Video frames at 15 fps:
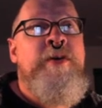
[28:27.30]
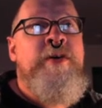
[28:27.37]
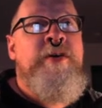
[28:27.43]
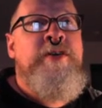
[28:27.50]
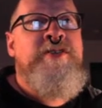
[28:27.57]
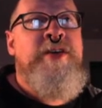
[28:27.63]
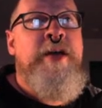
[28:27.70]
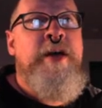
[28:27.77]

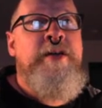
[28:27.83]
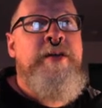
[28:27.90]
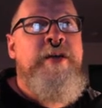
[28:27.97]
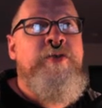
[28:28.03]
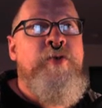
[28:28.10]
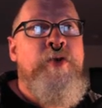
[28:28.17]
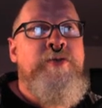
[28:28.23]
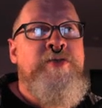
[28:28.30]
Second
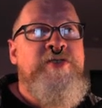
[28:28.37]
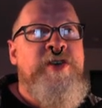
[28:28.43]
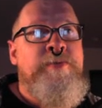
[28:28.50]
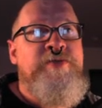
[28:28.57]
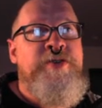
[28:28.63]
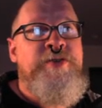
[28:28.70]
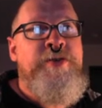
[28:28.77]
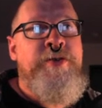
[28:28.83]
Engrossed
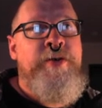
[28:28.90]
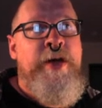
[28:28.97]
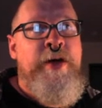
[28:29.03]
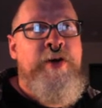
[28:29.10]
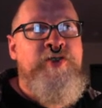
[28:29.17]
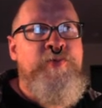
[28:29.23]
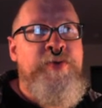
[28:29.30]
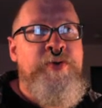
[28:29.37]
substitute
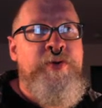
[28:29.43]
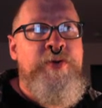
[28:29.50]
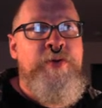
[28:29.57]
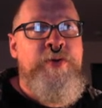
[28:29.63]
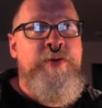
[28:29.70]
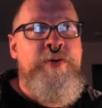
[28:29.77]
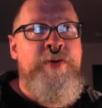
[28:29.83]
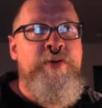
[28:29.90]
House Bill
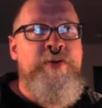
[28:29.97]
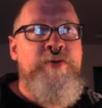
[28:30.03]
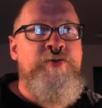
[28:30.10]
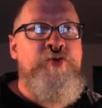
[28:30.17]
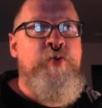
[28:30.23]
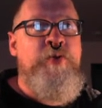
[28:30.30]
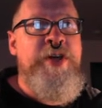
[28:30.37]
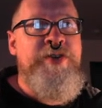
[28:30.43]

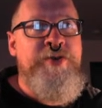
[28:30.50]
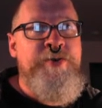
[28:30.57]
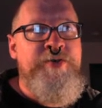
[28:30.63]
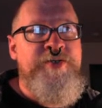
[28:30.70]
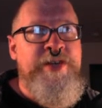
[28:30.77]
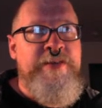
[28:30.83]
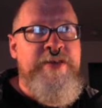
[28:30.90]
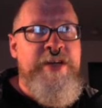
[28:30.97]

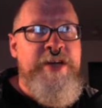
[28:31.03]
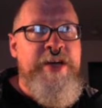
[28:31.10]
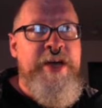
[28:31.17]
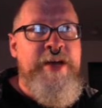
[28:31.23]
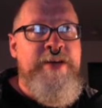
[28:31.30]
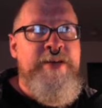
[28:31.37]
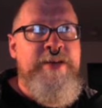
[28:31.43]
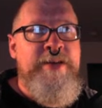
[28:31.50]

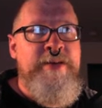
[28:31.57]
2278.